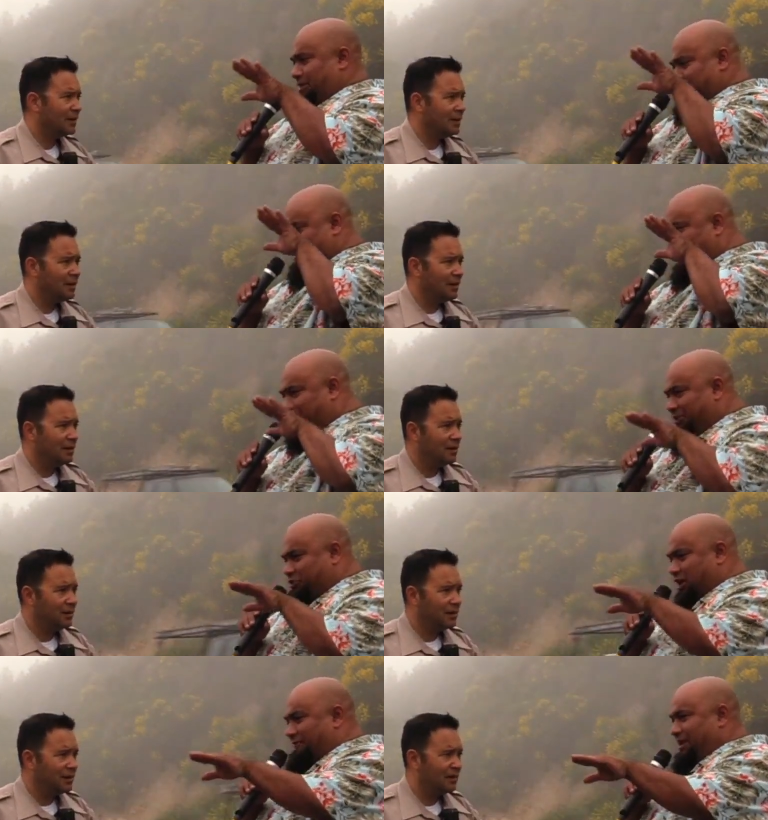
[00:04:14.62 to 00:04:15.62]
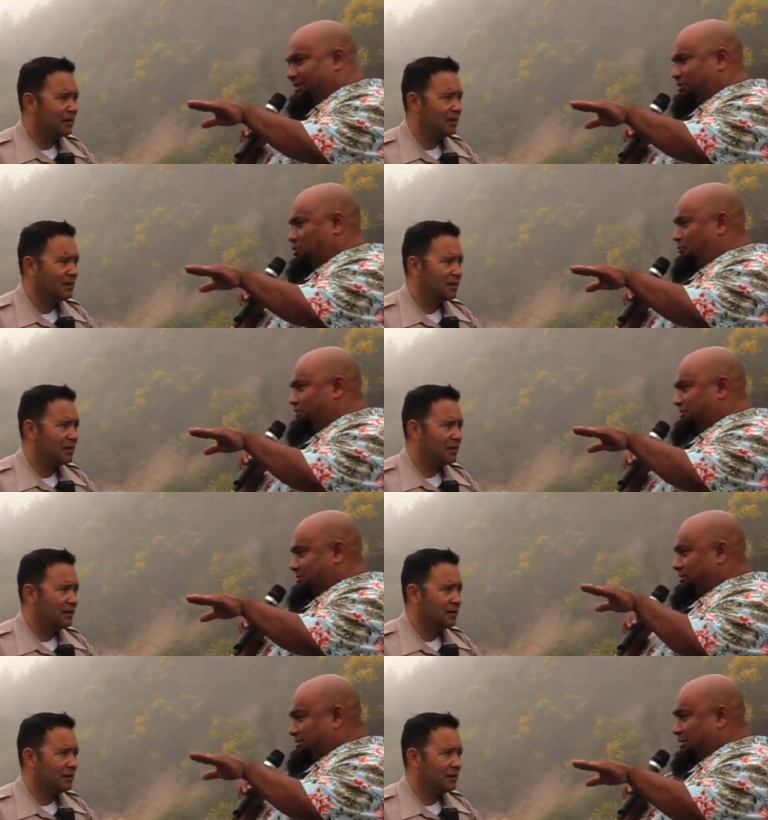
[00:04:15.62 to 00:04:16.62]
Speaker 1: somebody's driving at the normal
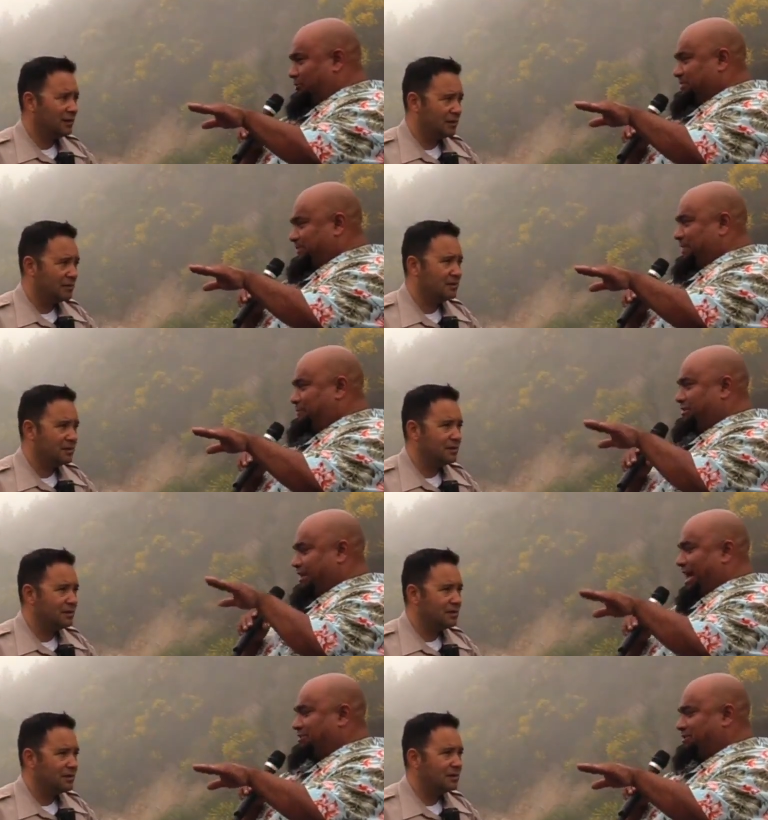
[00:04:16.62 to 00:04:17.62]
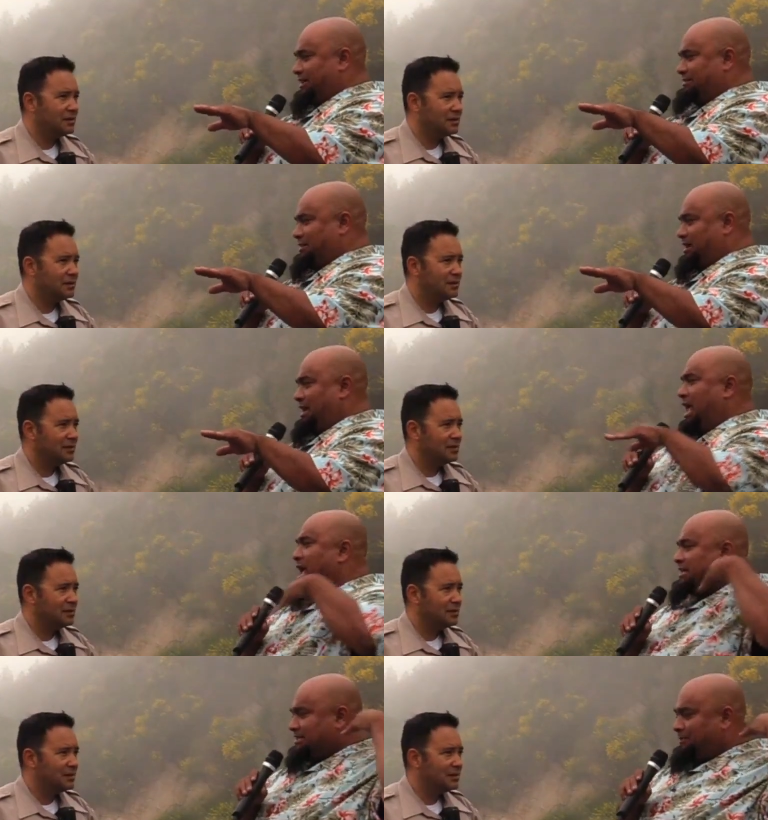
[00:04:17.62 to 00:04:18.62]
slower speed with the hazard lights on
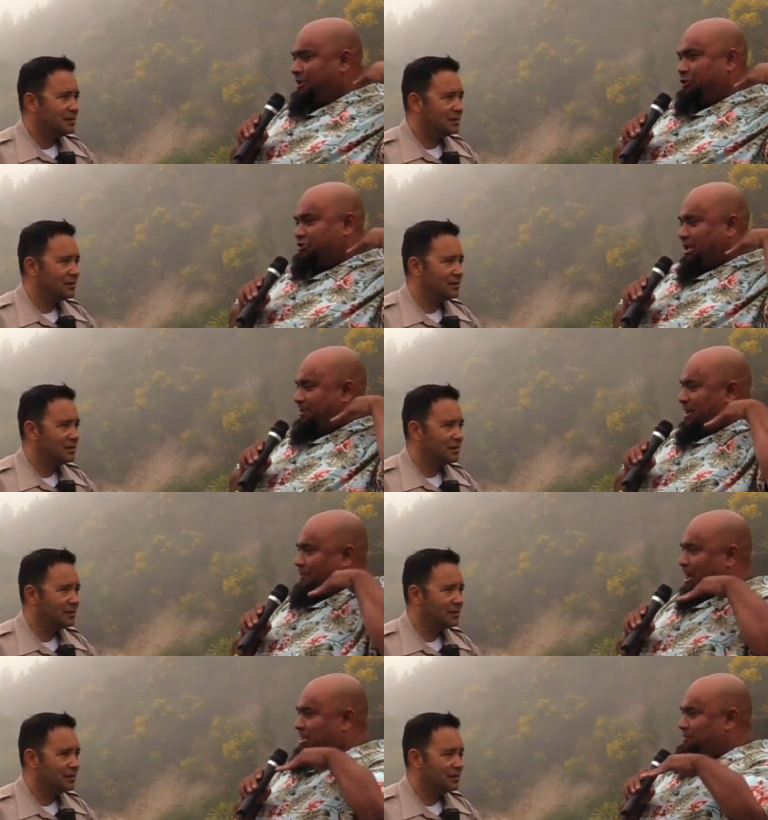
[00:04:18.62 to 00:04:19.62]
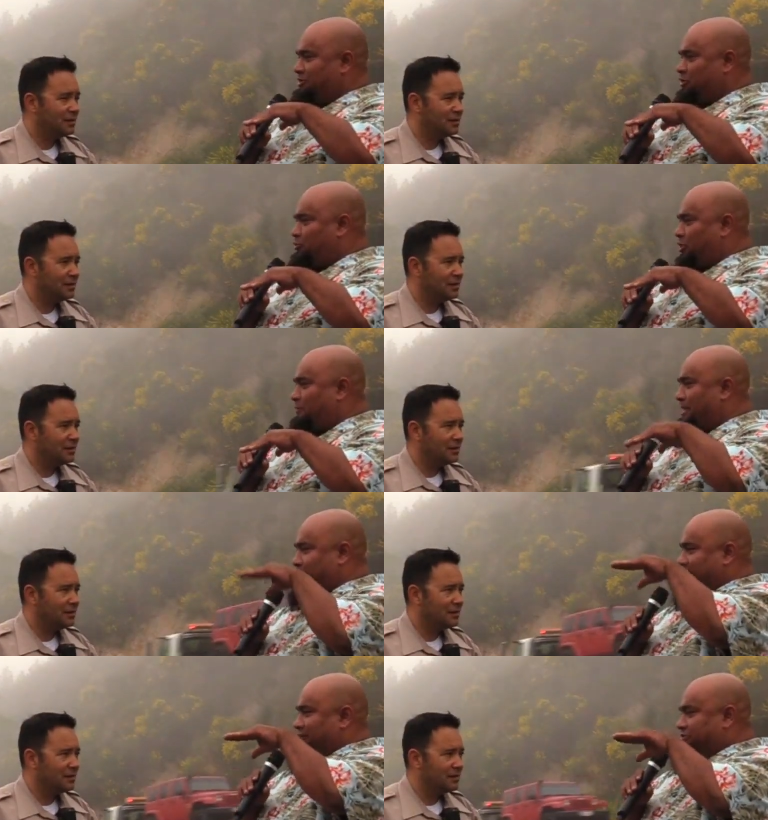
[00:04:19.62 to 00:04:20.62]
somebody who's coming up behind them a little quicker might
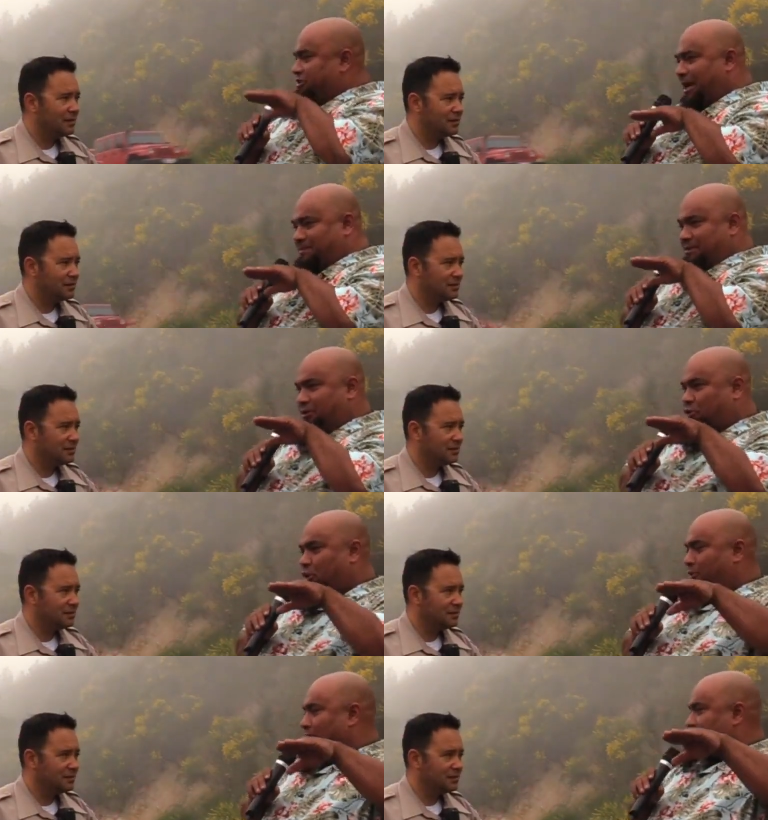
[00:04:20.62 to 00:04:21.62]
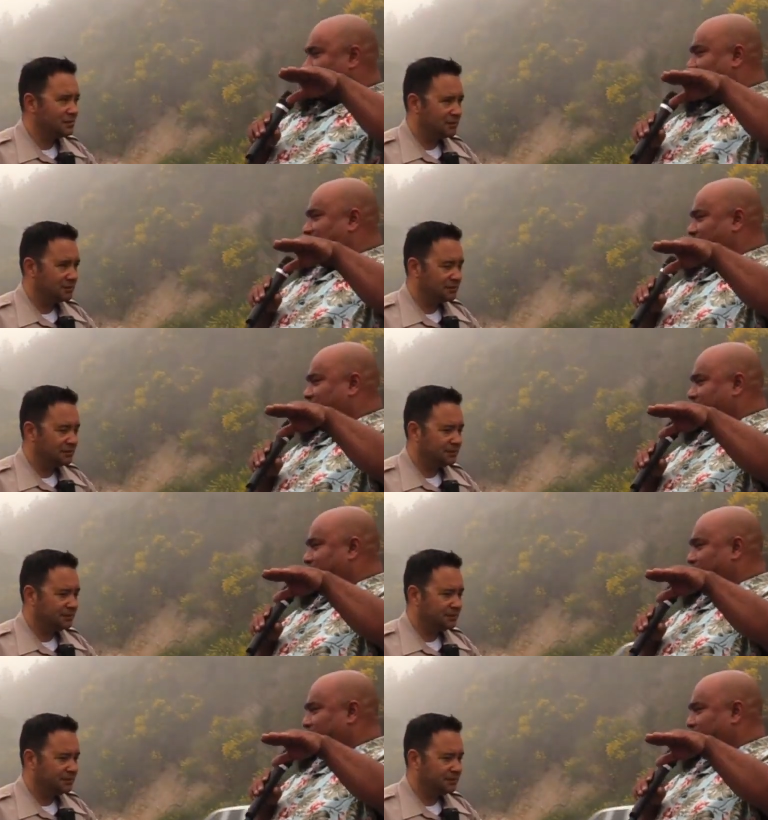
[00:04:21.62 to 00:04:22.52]
think they're stopped and they'll go around to the left thinking they're on